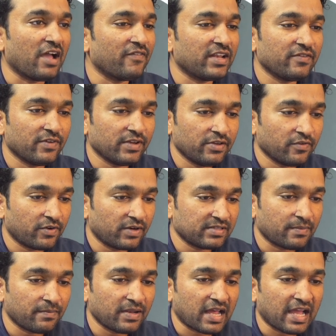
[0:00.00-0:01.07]
any video, for
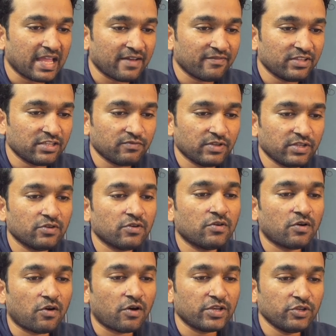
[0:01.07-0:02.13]
example, I have this video
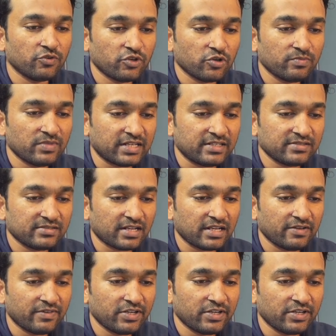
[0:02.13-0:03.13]
on YouTube that is relevant